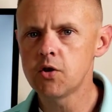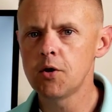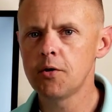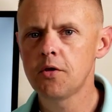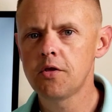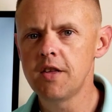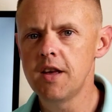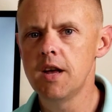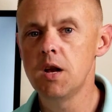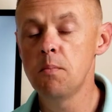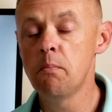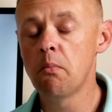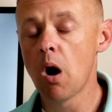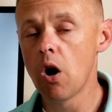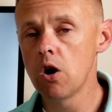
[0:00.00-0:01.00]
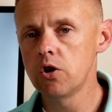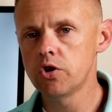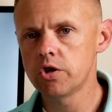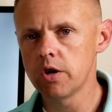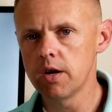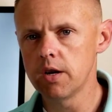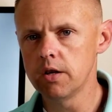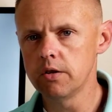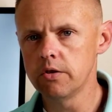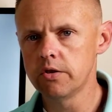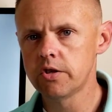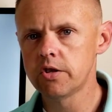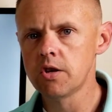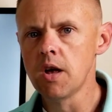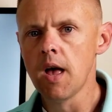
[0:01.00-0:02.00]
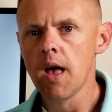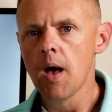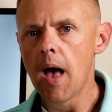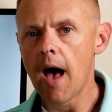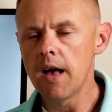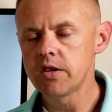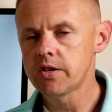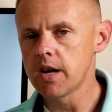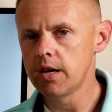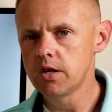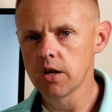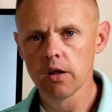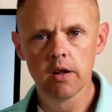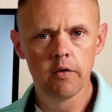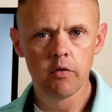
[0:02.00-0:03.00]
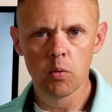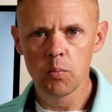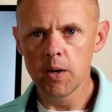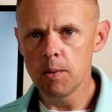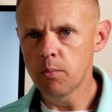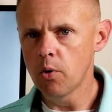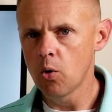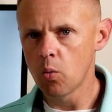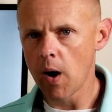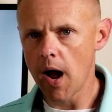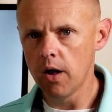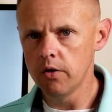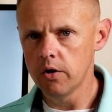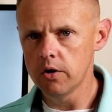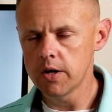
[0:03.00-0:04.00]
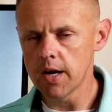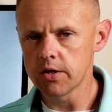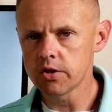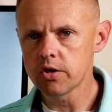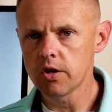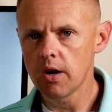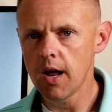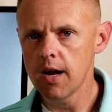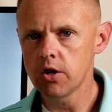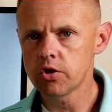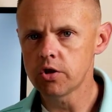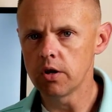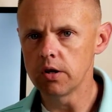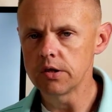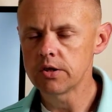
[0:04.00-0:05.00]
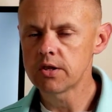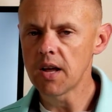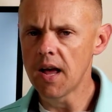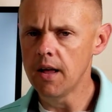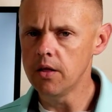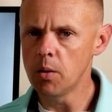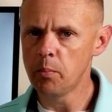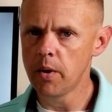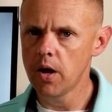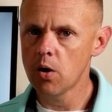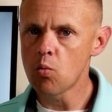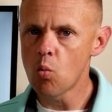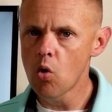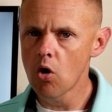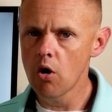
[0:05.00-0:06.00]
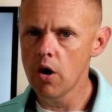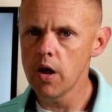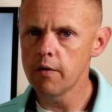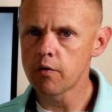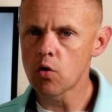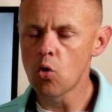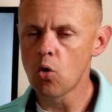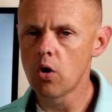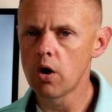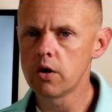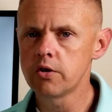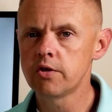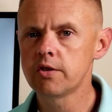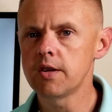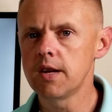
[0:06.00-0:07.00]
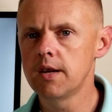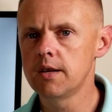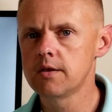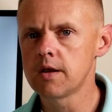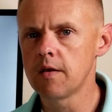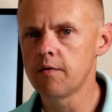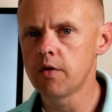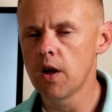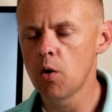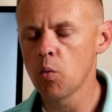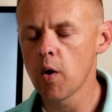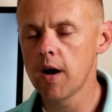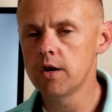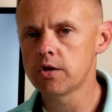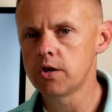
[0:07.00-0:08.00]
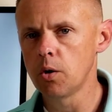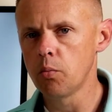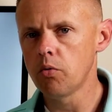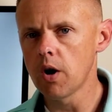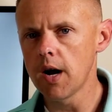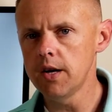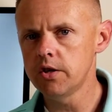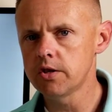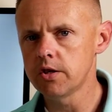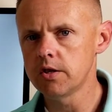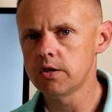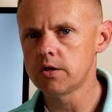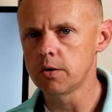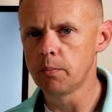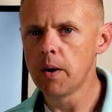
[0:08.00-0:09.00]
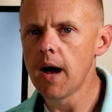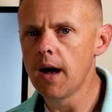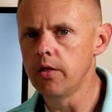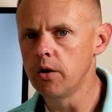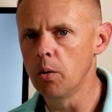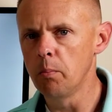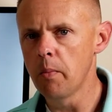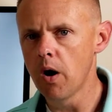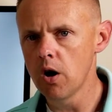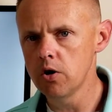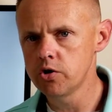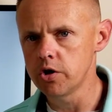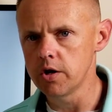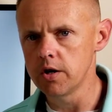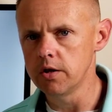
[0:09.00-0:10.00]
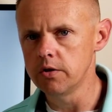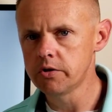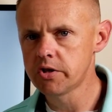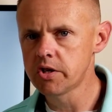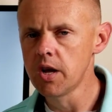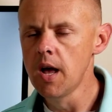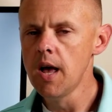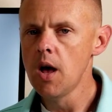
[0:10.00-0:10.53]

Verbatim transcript: thin margins as they deliver people around their destinations. And the big worry, of course, is if they raise their prices to pad their margins,